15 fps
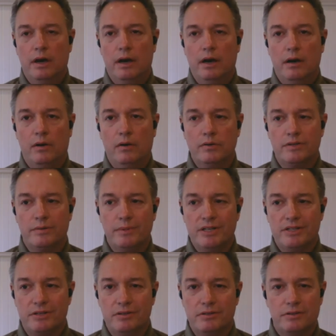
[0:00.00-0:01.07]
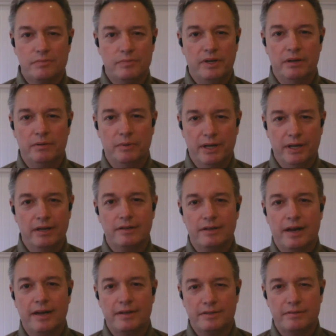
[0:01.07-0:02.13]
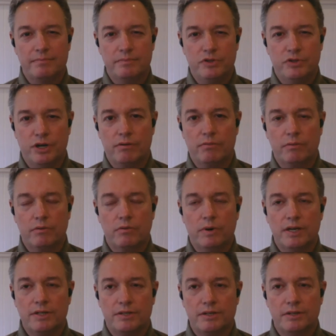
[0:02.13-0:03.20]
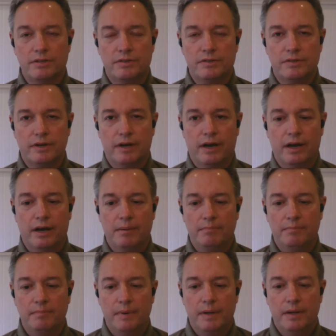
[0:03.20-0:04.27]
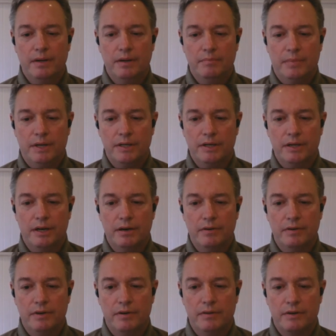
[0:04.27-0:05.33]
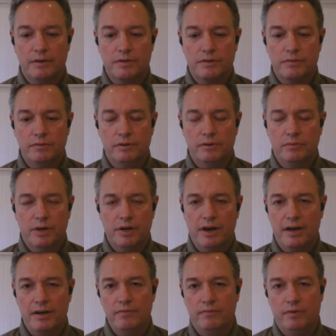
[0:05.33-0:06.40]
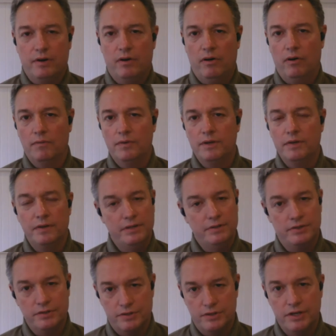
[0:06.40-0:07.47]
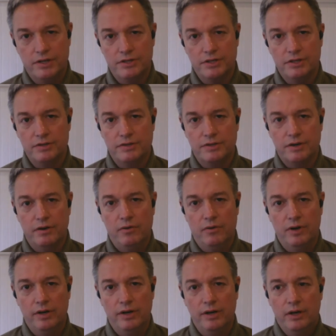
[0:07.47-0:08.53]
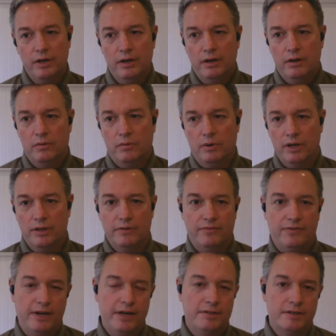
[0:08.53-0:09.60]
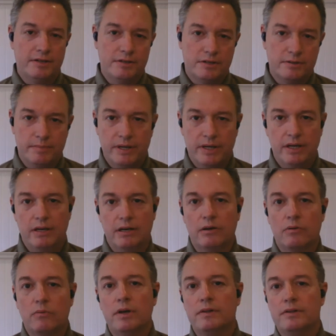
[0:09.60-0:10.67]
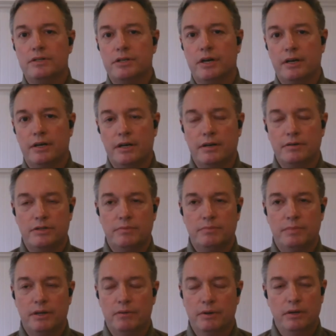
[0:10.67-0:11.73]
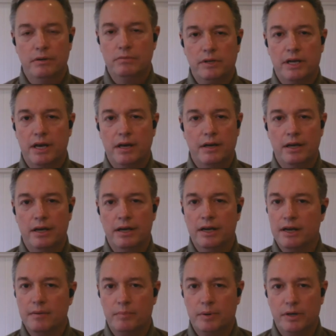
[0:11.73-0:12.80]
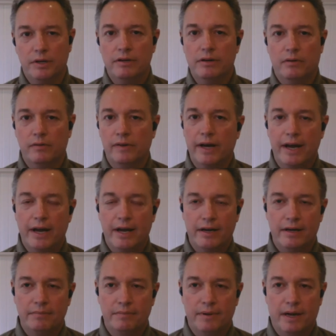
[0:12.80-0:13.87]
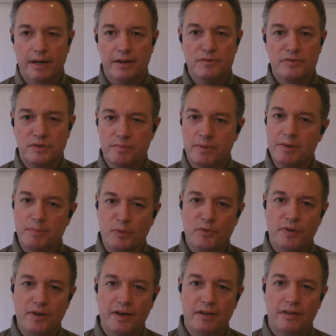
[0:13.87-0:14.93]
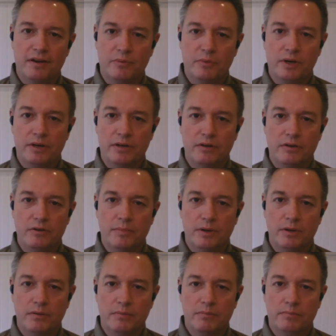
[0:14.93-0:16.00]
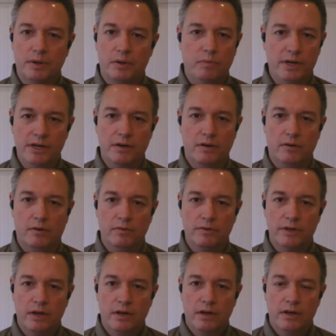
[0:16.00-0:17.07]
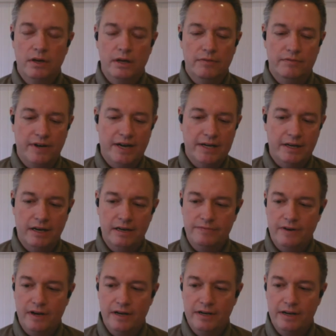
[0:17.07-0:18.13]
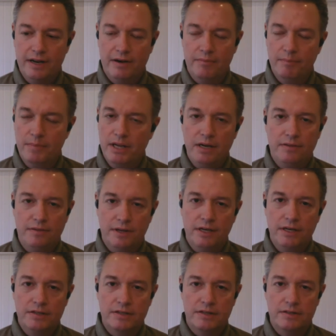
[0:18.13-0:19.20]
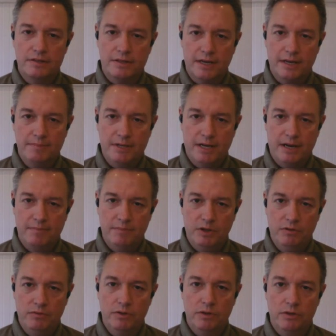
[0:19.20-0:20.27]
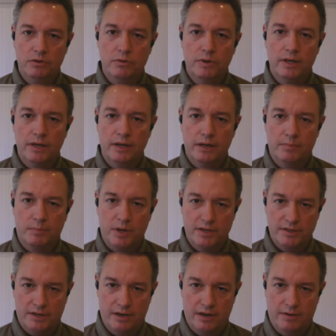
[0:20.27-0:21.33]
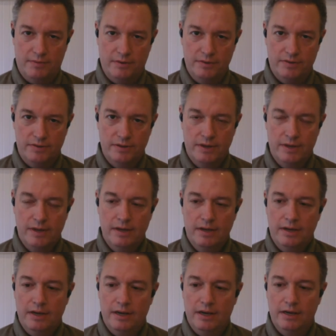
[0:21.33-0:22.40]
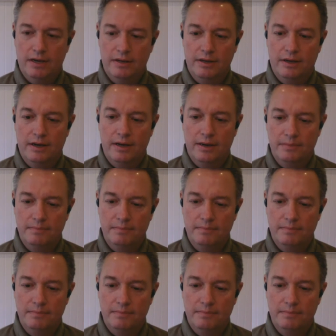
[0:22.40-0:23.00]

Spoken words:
on some issues, and we get to ask some general questions. But we're not involved in these decisions on what the phasing should be or what the shutdown should be. don't get any input on that. I know some people think that we do, but we don't. In fact, I find out many things at the same time you do in a press conference. And,